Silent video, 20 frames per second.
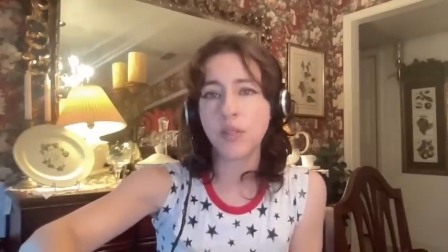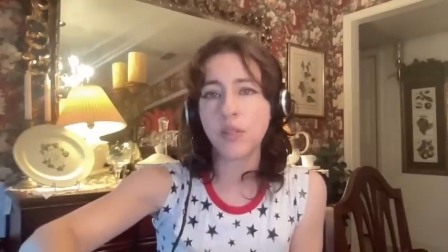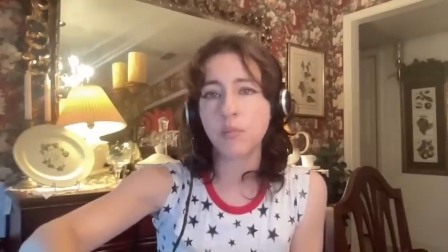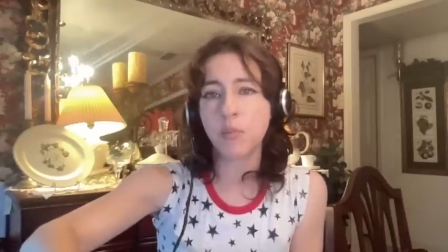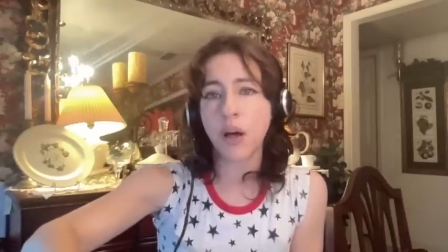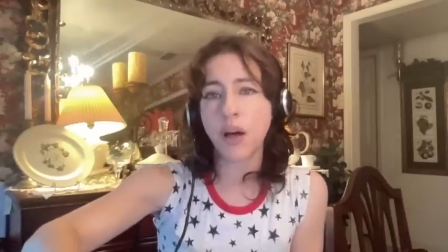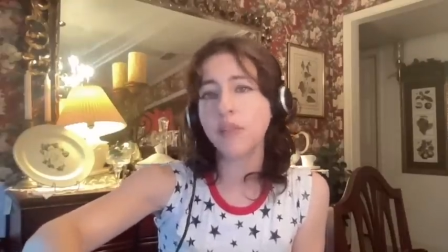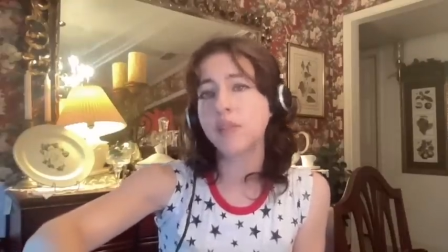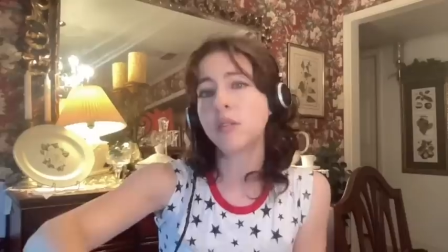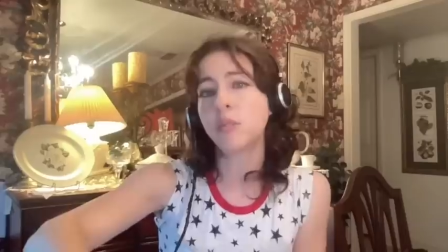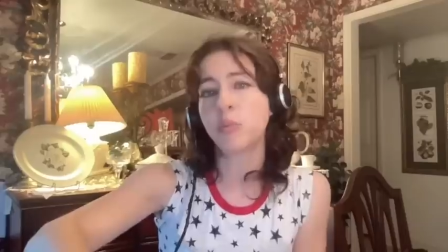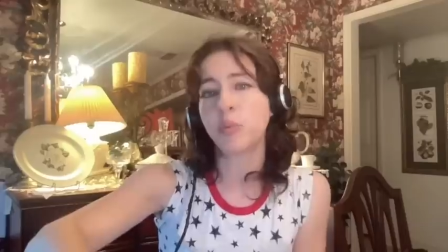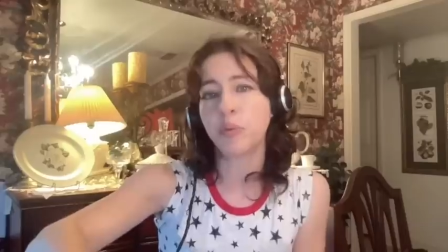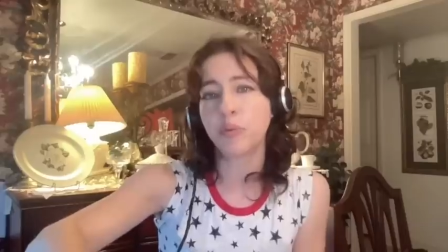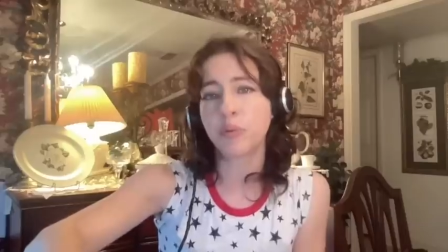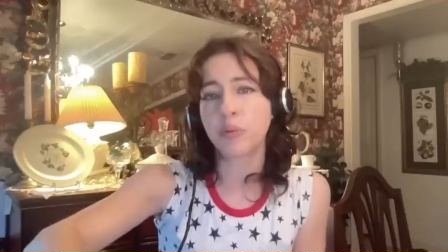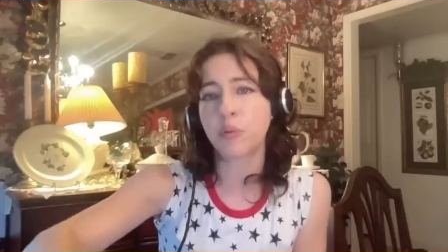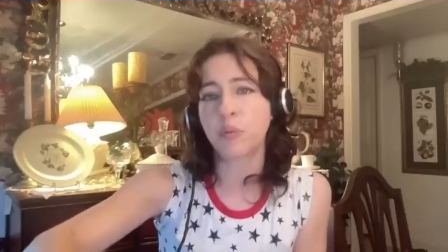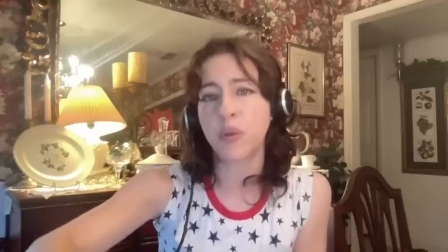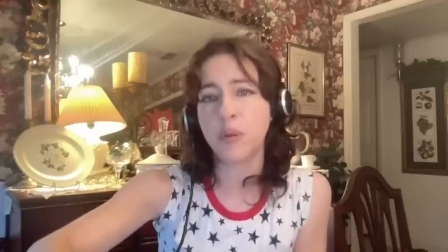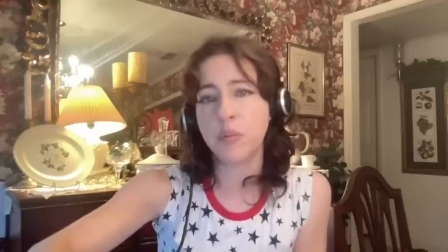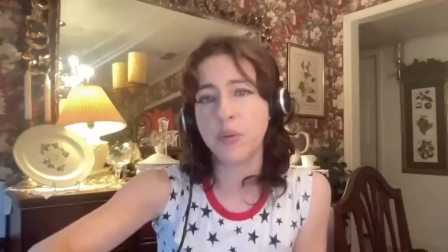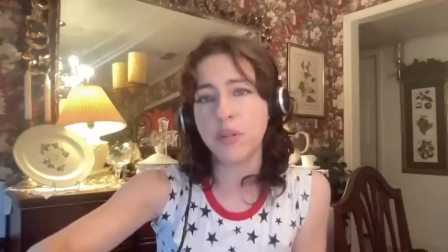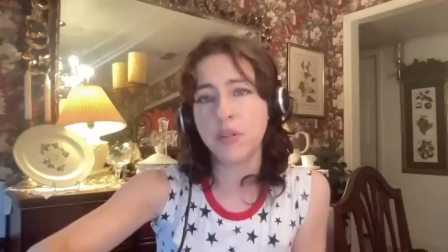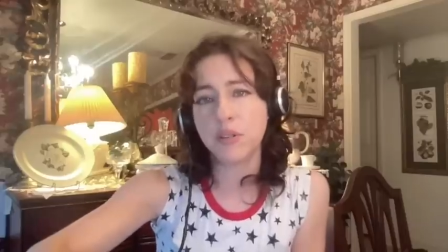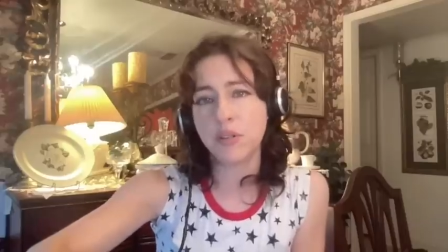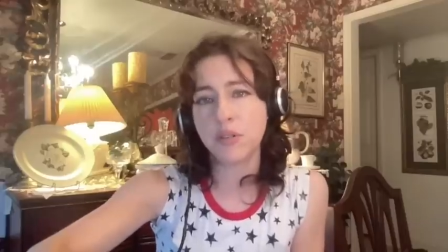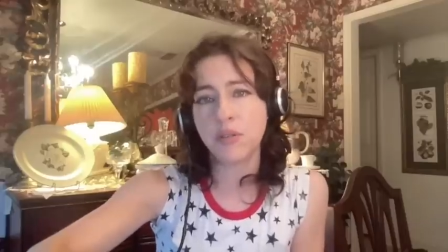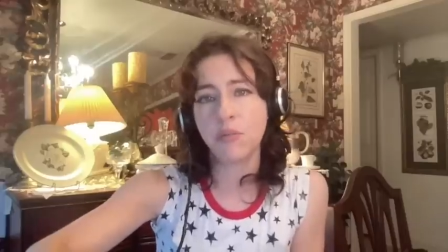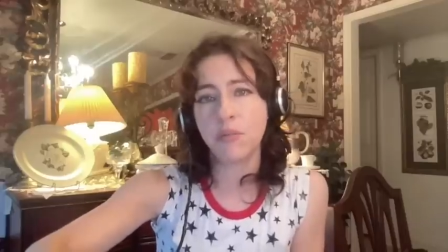it's possible for
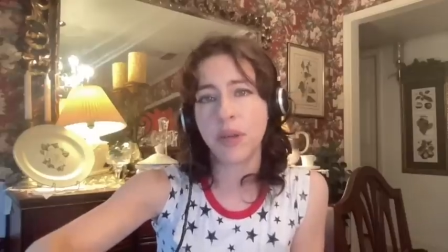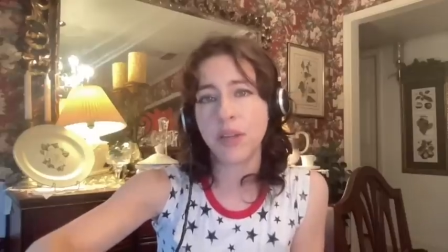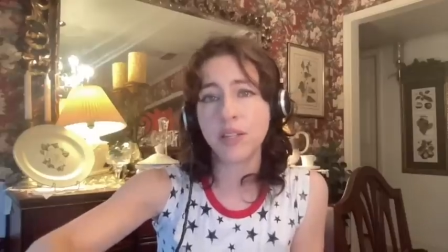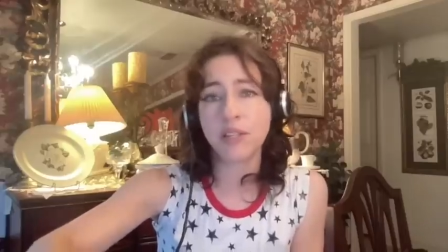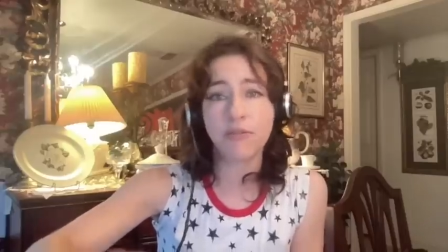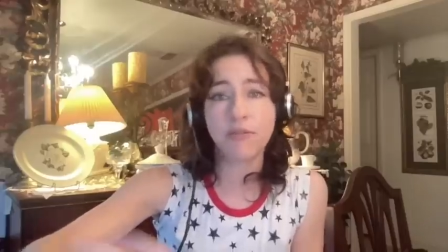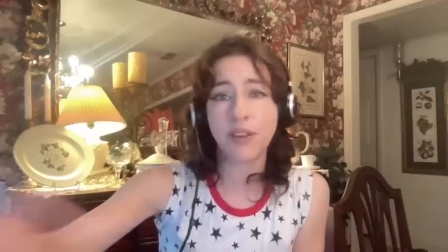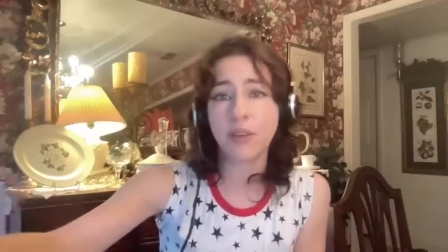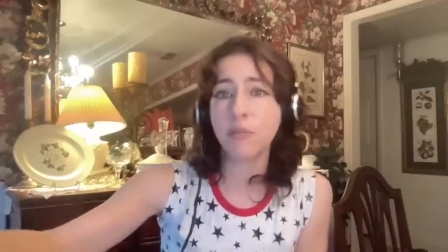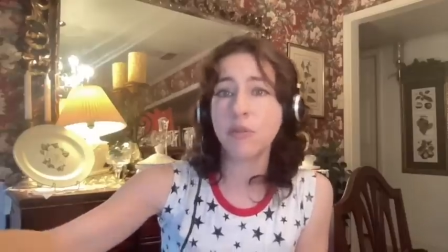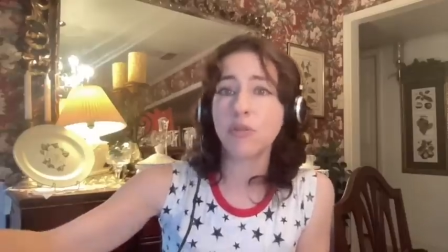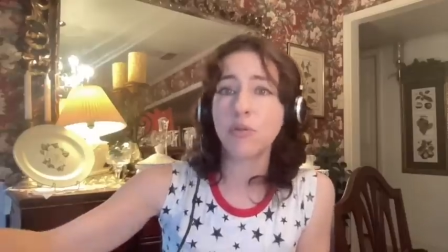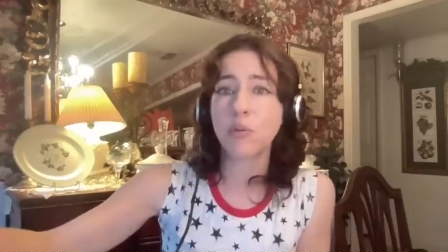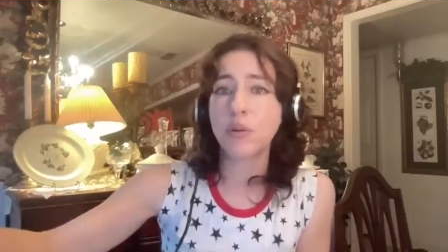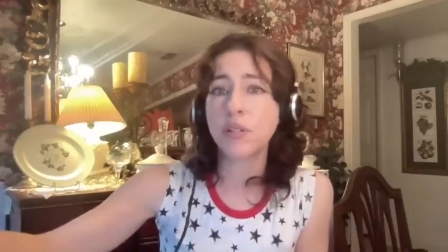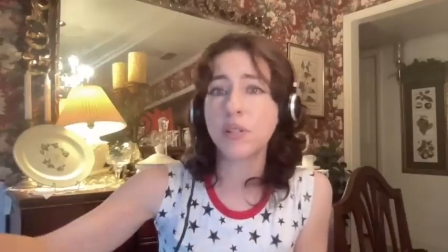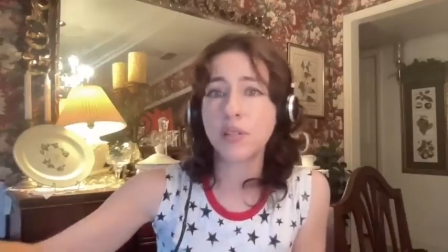women to make defamatory